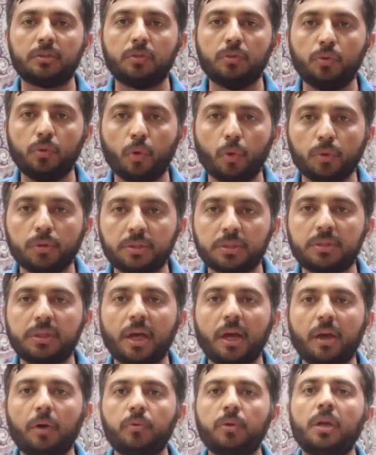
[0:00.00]
notes
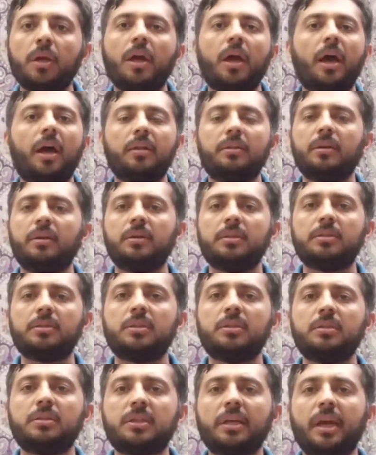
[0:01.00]
down, and there
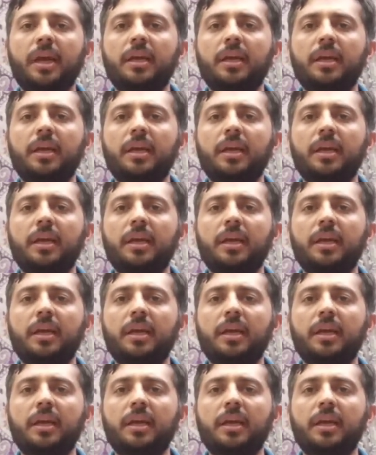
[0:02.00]
isn't